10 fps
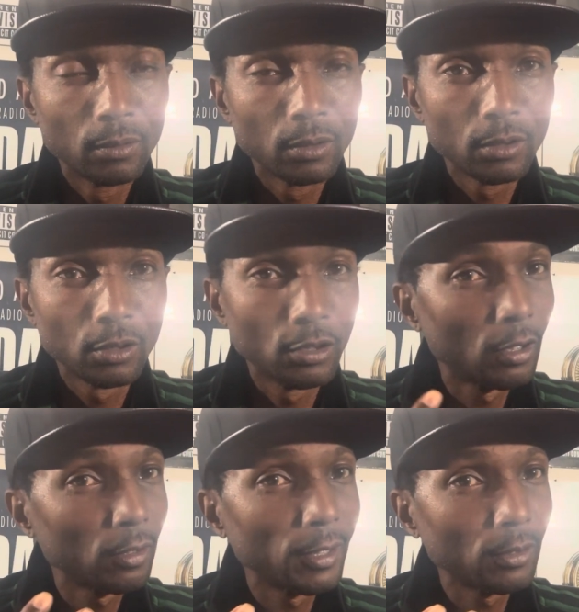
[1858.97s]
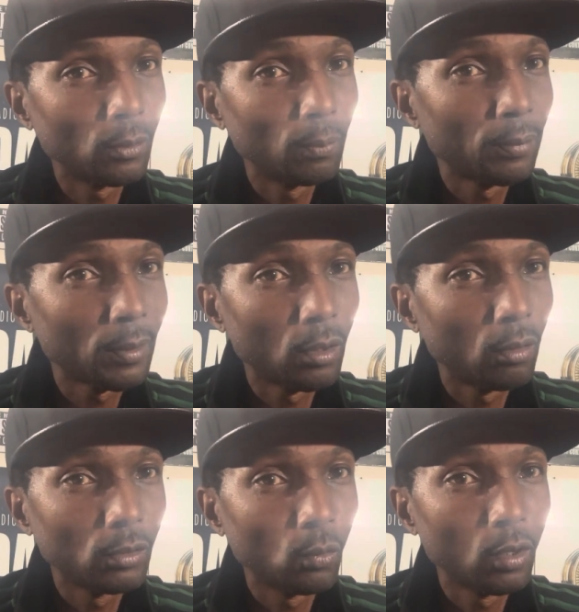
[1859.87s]
So y'all let the
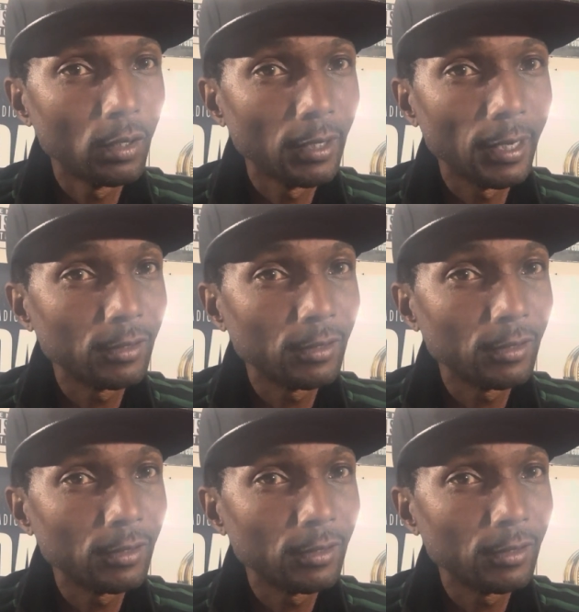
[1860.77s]
one that